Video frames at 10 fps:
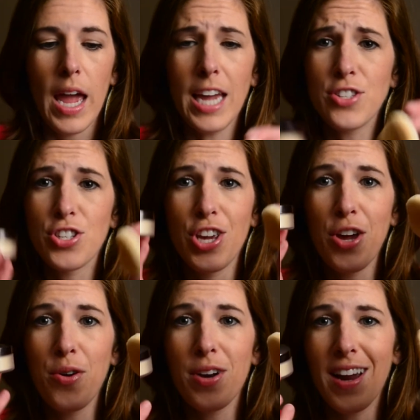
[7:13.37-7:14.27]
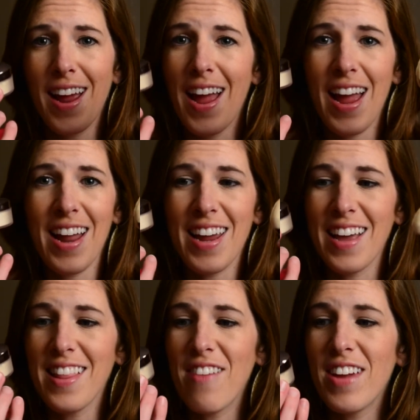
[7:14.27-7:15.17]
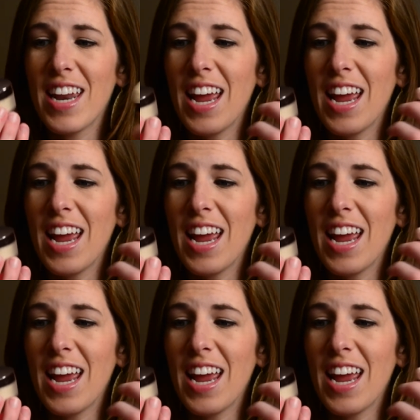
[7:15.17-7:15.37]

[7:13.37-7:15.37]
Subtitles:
it's cute and I love it,